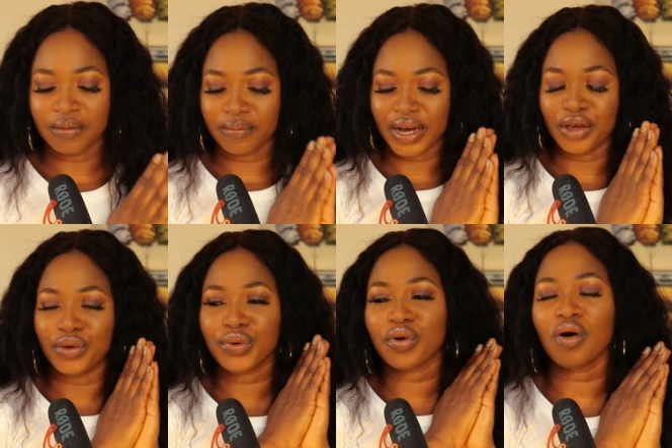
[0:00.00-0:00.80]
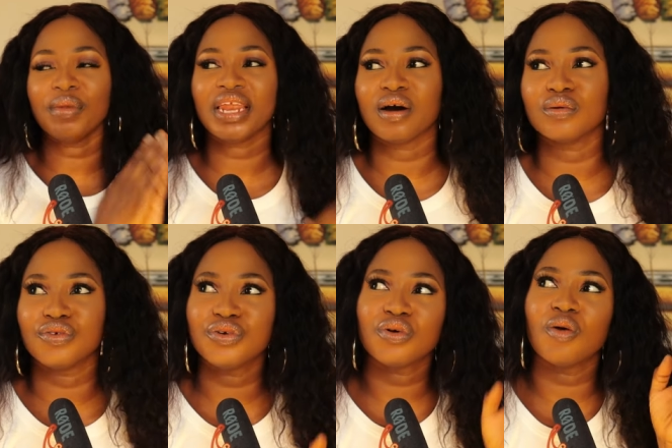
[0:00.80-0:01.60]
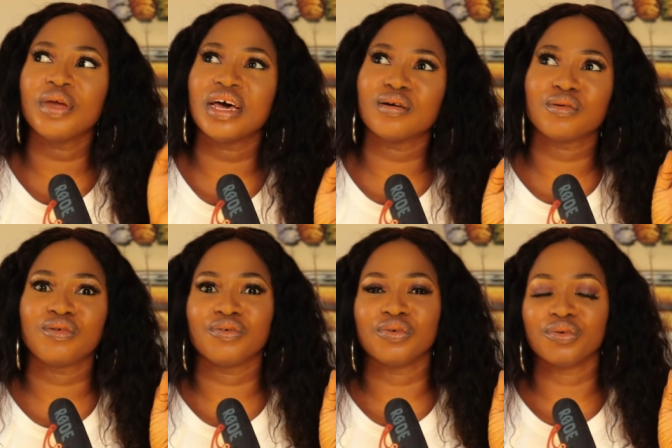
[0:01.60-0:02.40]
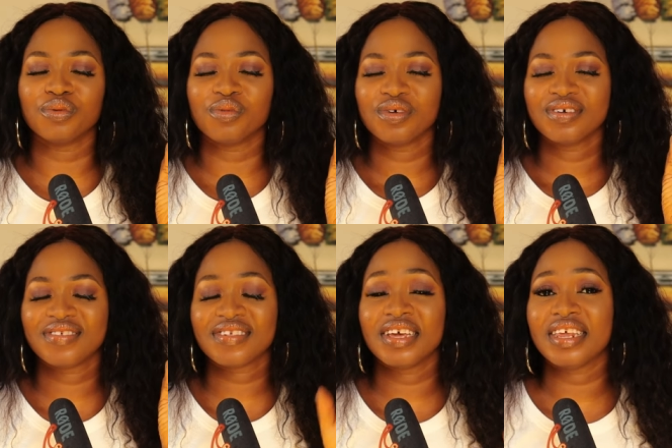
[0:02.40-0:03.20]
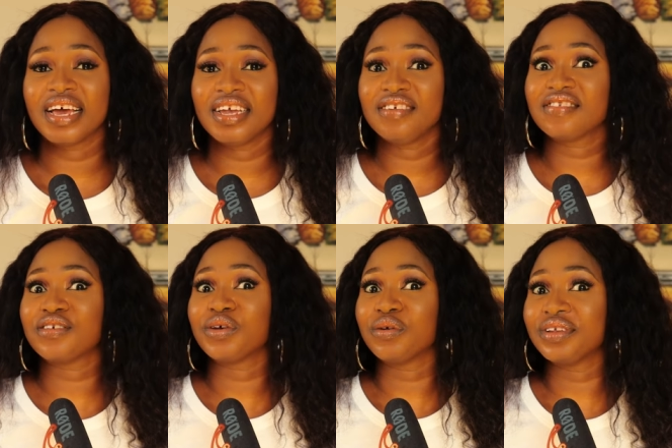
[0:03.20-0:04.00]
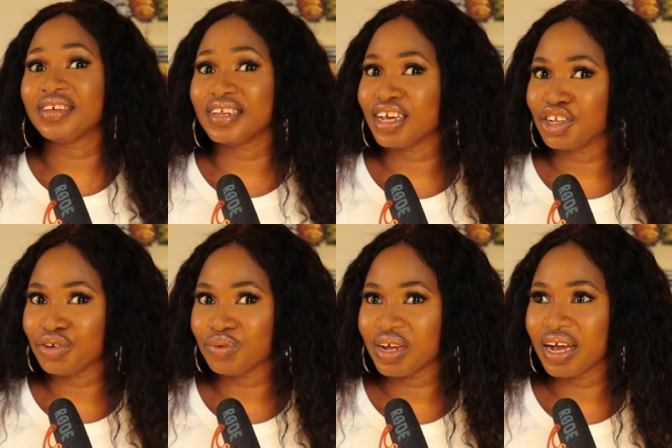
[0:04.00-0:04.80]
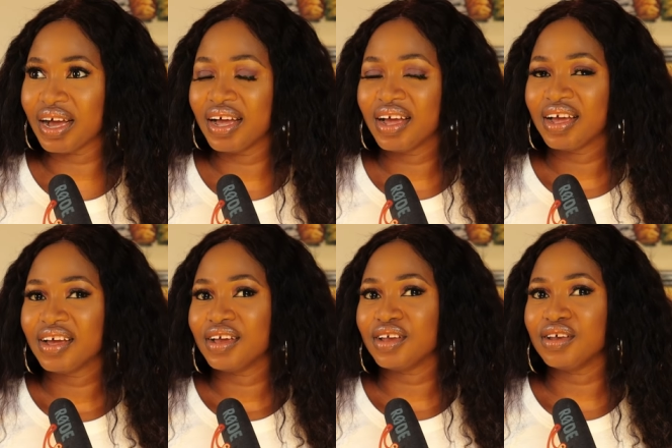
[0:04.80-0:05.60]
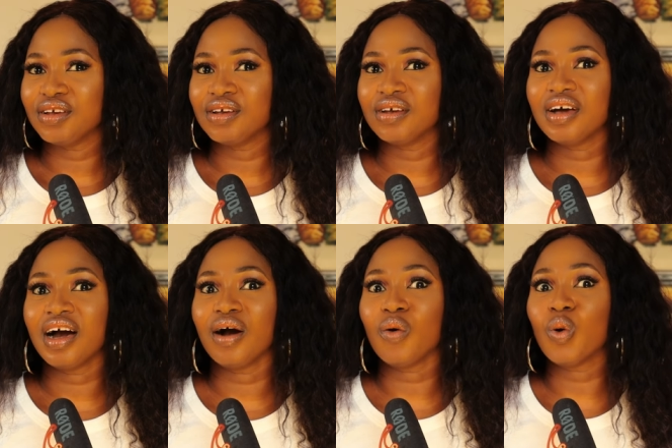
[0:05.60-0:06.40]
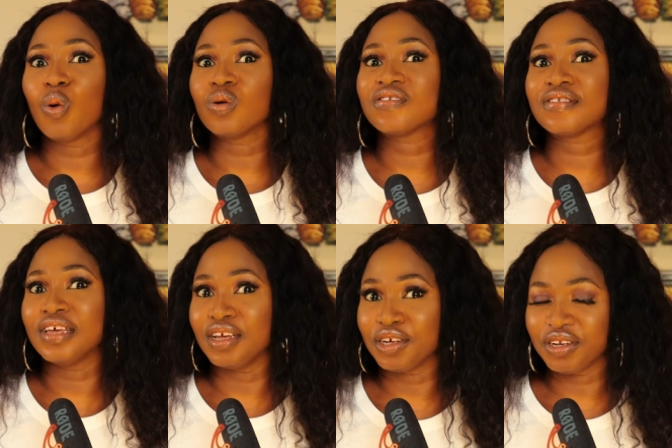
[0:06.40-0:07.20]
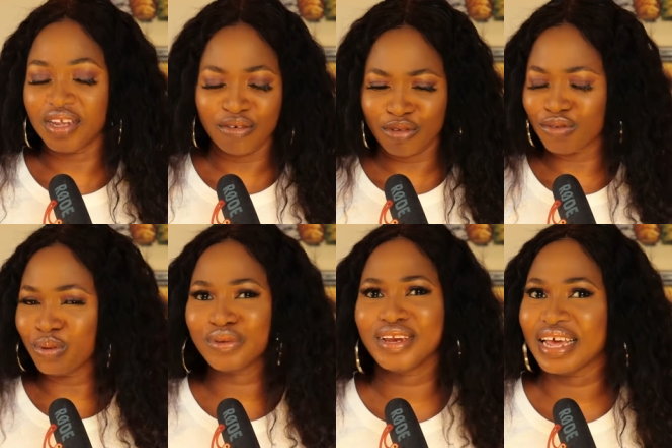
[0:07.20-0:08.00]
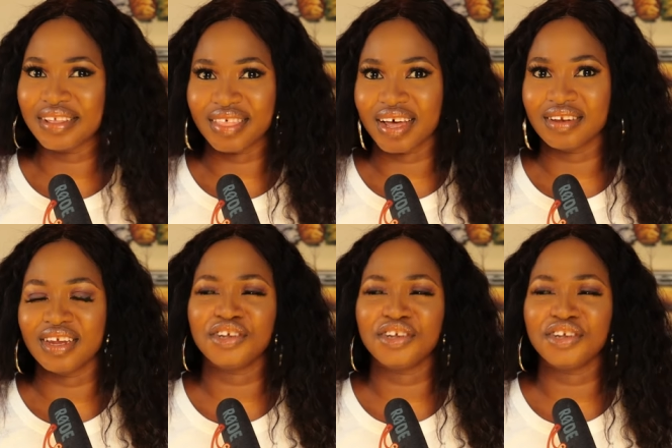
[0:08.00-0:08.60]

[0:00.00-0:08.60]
By you coming out, you coming out to say that insecurity in Nigeria are all staged. There is nothing like that.